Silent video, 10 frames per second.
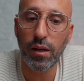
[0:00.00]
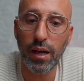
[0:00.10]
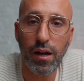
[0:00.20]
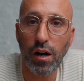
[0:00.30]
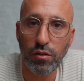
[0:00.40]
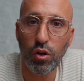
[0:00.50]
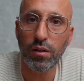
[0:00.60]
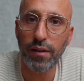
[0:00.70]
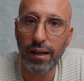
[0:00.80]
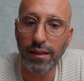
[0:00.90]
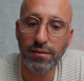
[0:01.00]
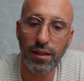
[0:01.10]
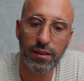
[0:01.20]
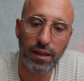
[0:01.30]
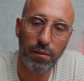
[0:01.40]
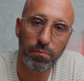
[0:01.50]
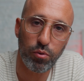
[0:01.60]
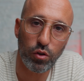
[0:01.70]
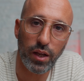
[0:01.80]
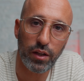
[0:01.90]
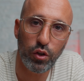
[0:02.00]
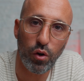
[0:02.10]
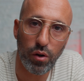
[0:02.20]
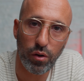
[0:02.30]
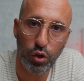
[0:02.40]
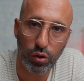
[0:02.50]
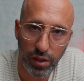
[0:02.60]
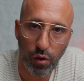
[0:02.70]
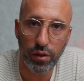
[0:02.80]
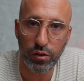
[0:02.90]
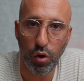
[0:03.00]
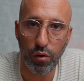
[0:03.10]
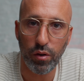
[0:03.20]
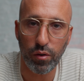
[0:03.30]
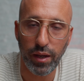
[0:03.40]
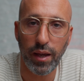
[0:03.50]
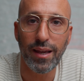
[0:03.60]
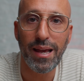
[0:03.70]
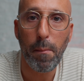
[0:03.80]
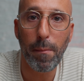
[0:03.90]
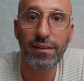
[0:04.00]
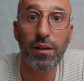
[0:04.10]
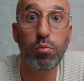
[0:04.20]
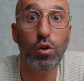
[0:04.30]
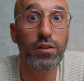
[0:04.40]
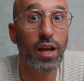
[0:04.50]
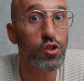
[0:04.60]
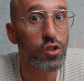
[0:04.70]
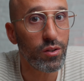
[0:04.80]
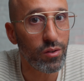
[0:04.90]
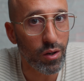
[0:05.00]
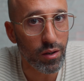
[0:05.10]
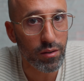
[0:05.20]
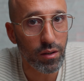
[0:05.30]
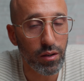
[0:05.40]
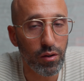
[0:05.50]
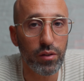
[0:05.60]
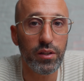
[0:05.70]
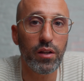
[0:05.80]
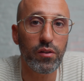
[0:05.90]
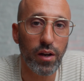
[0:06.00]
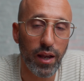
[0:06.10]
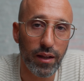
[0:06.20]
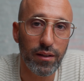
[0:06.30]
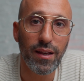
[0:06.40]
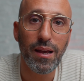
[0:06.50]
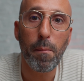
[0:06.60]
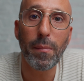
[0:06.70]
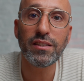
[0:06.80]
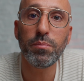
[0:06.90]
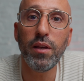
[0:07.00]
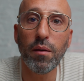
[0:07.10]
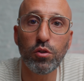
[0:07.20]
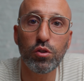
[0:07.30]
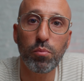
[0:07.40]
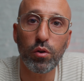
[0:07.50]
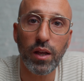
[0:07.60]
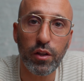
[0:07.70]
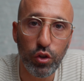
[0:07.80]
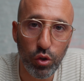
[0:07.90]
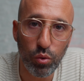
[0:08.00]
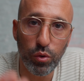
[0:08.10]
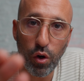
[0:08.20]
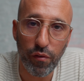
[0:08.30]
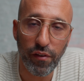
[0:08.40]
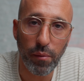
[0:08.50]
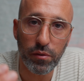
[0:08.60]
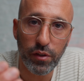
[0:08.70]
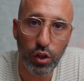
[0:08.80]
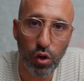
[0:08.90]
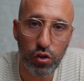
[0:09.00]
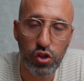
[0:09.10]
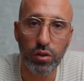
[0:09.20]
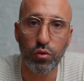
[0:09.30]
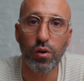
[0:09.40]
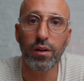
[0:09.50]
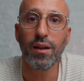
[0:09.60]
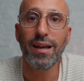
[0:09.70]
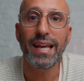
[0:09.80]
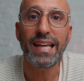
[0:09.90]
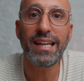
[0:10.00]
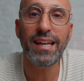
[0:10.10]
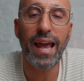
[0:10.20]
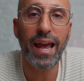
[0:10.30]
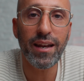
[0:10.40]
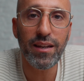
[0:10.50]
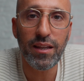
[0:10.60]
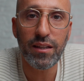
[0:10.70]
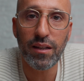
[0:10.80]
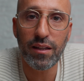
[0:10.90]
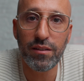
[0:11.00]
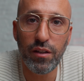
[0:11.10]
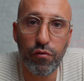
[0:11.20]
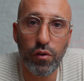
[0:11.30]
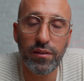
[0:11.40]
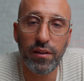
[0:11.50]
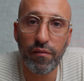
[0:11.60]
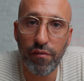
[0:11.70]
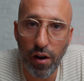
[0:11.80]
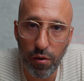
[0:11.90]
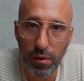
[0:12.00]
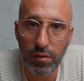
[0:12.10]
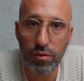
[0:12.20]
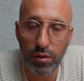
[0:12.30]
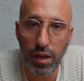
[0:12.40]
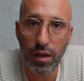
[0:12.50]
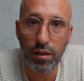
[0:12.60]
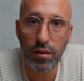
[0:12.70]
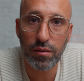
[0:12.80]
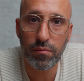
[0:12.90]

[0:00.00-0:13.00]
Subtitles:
guard dog, like I said, can protect your territory, okay? But a protection dog, on the other hand, must be able to protect you, your family, your children in any different environment, okay?